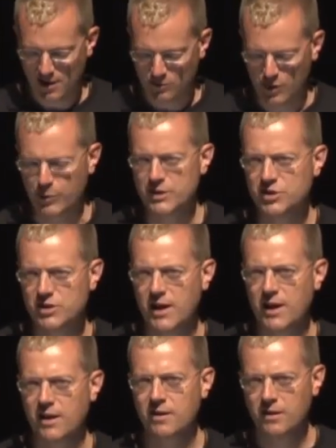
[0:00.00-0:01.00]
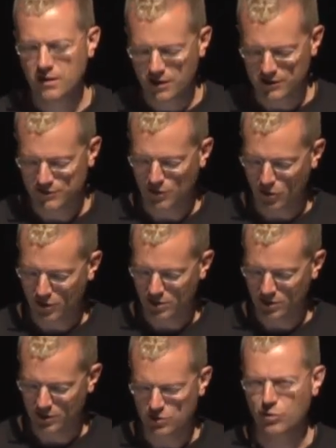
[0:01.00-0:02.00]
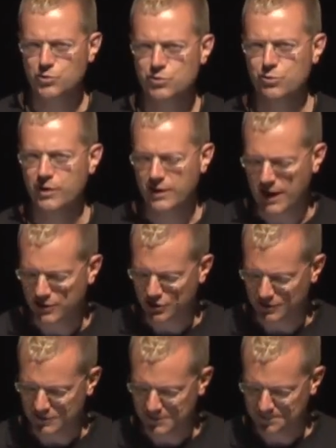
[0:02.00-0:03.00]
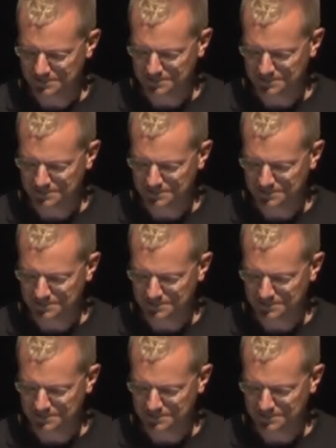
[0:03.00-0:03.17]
where we share historical and cultural connections.